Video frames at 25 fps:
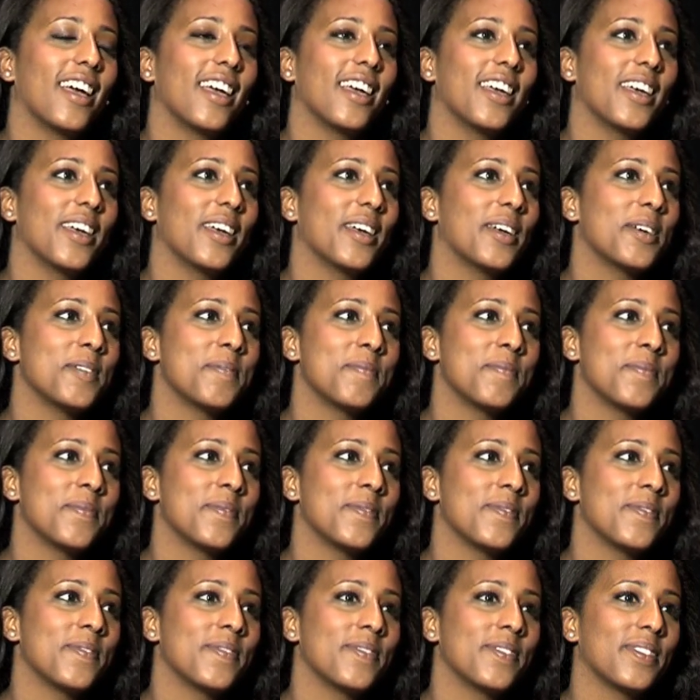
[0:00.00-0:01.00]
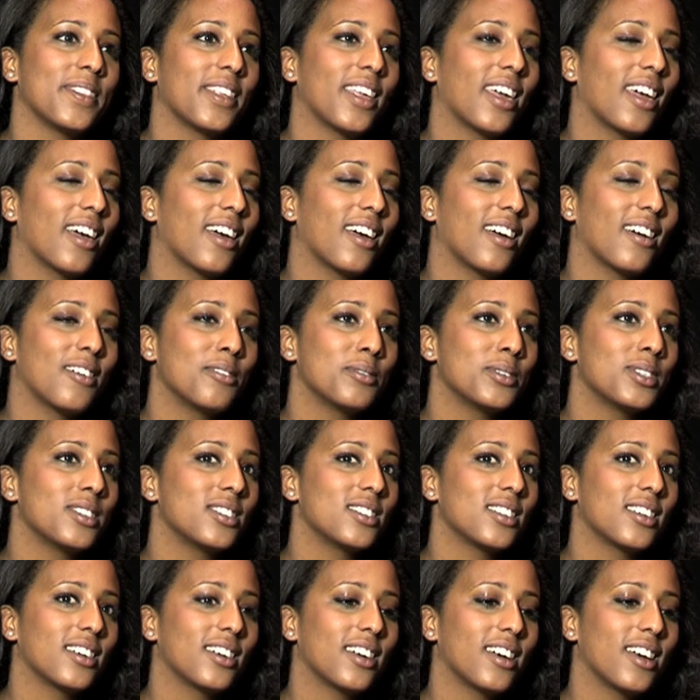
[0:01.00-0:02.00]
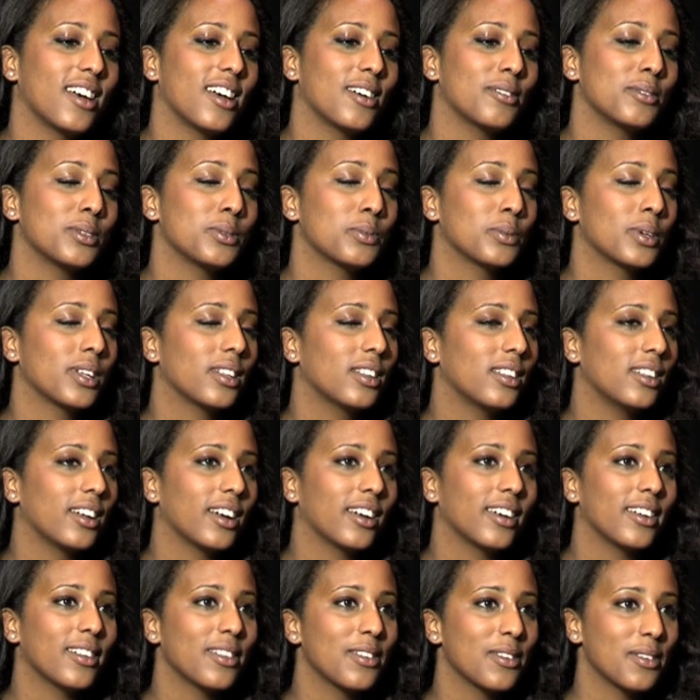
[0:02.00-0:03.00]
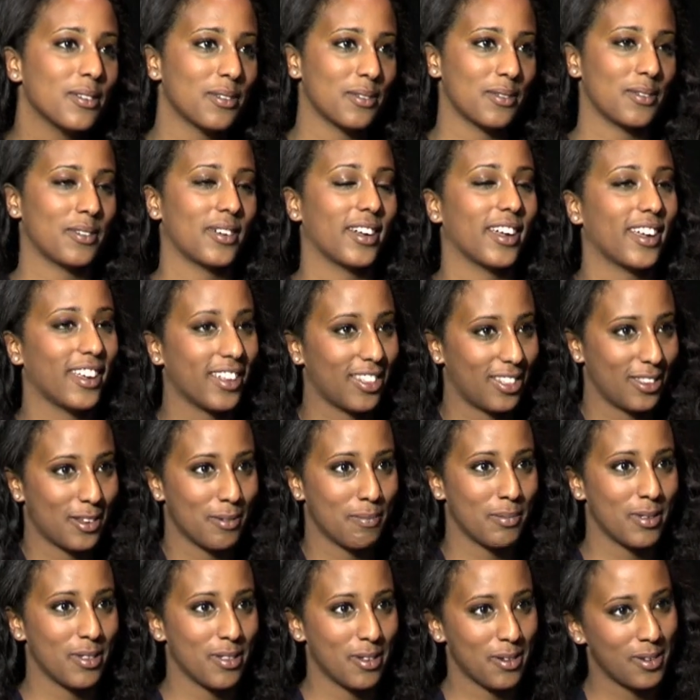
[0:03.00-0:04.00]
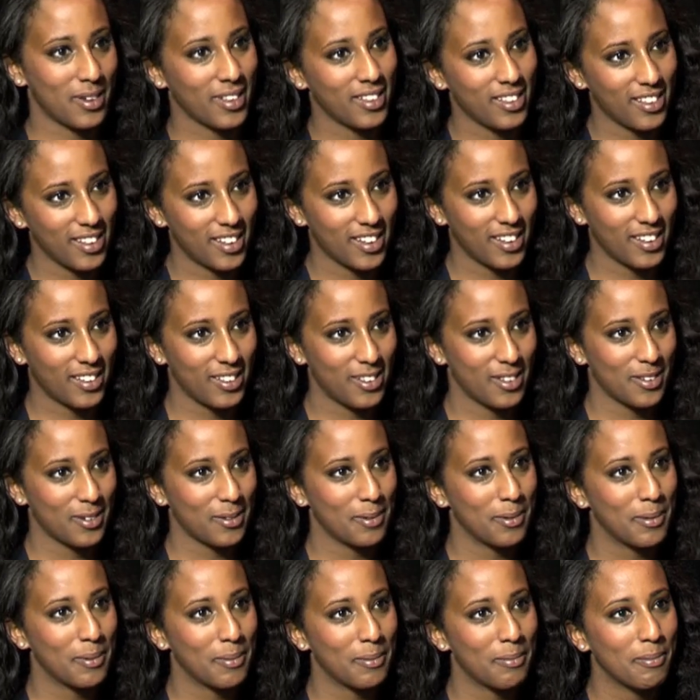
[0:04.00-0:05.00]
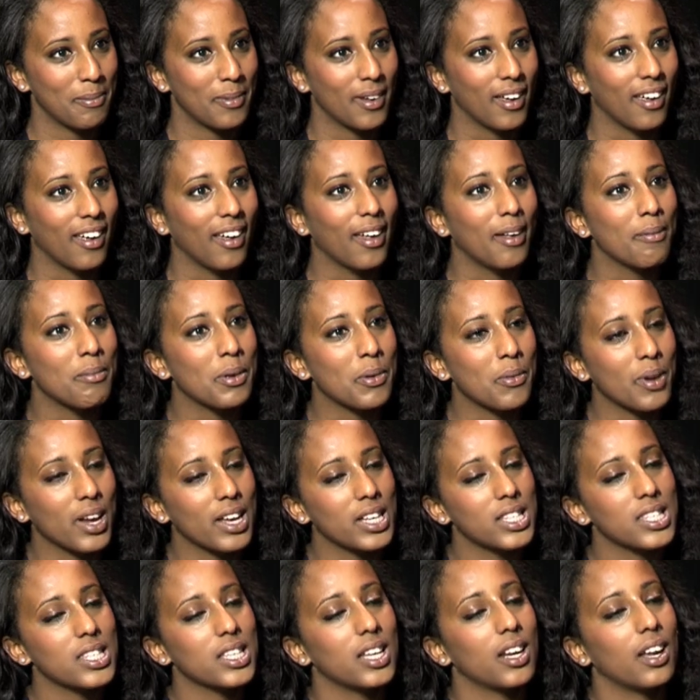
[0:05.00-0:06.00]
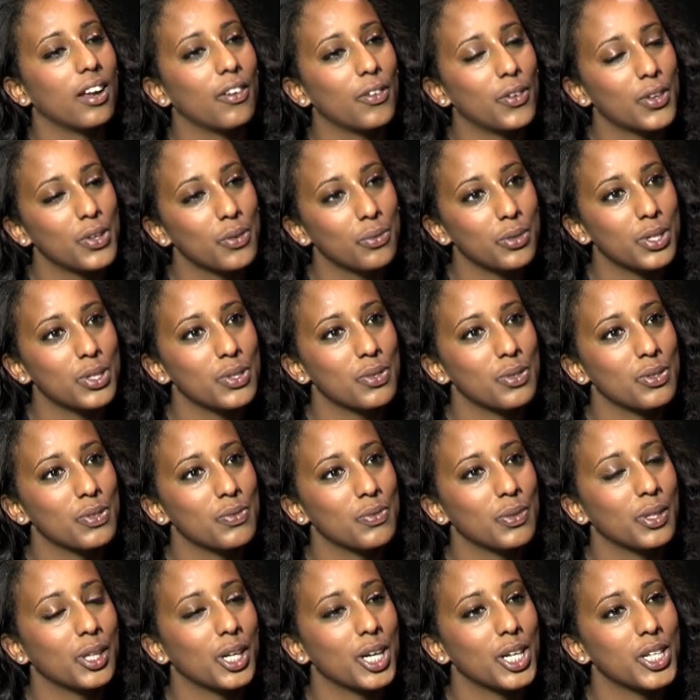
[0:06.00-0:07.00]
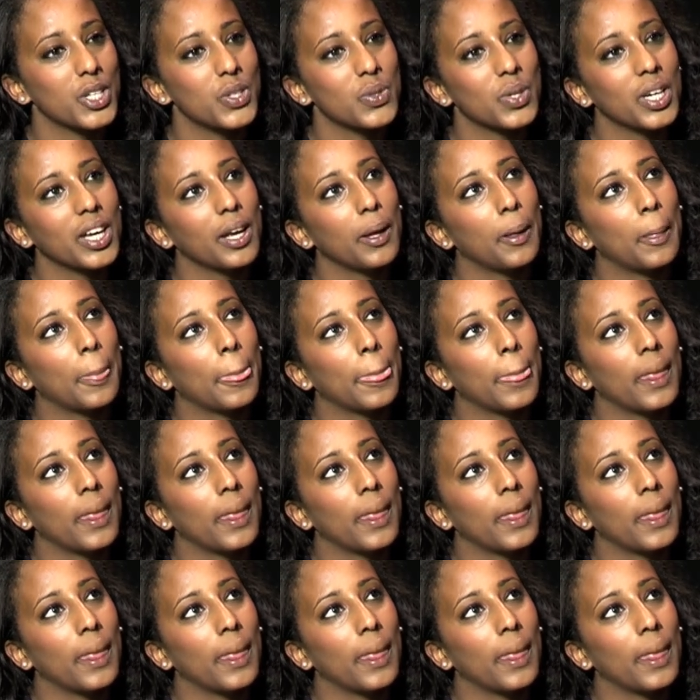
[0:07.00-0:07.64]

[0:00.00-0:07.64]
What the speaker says: Yeah, I was really lucky to get the opportunity to be raised in a resourceful country,